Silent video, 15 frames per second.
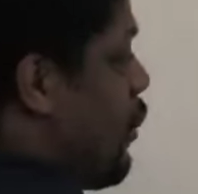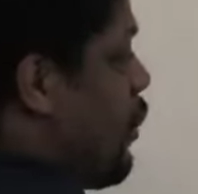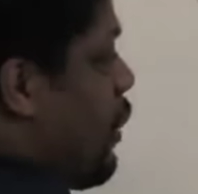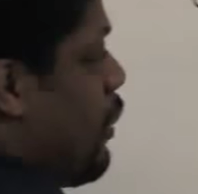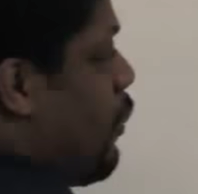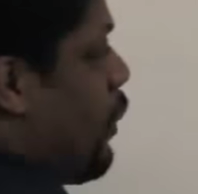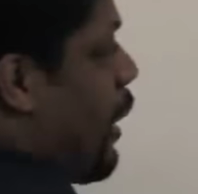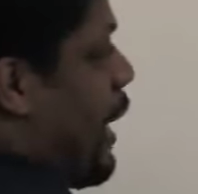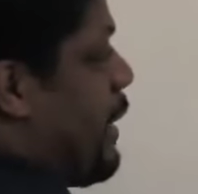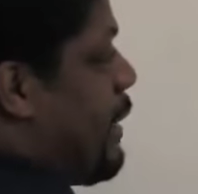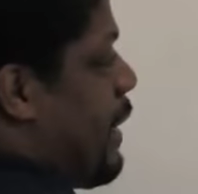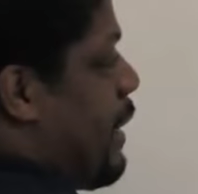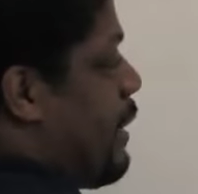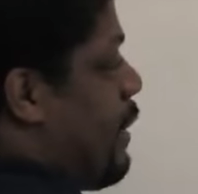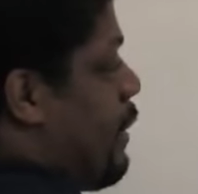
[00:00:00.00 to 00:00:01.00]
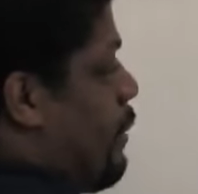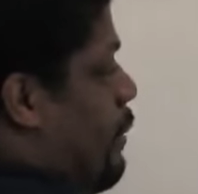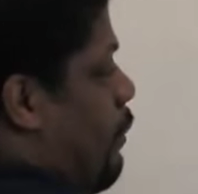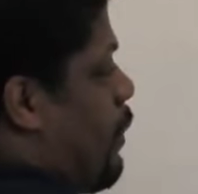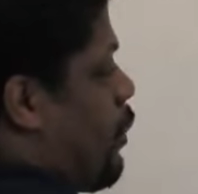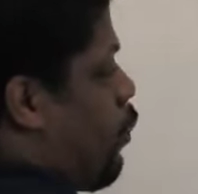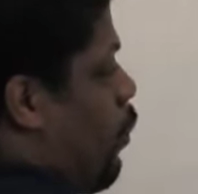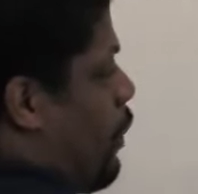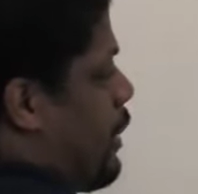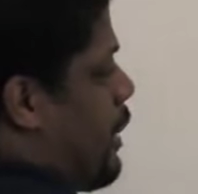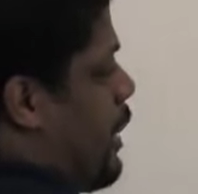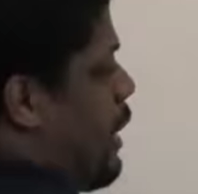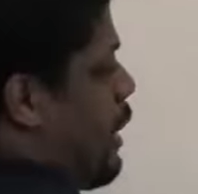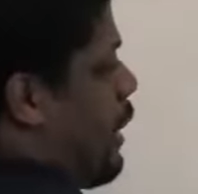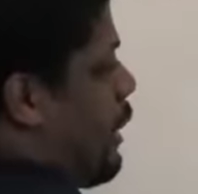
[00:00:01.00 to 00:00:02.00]
started rising steadily, and being one of the
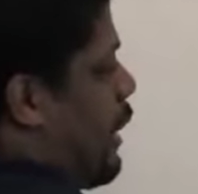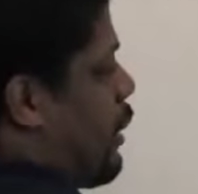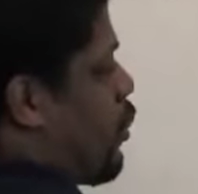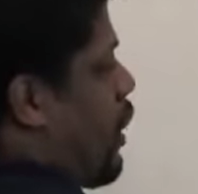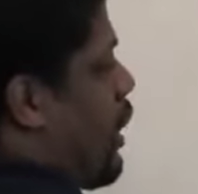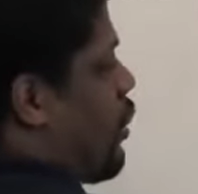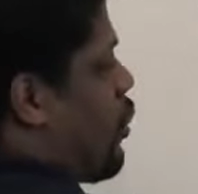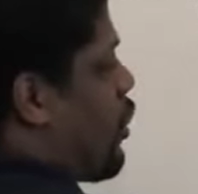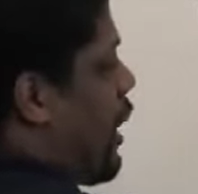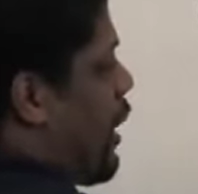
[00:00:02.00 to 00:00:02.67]
first in my family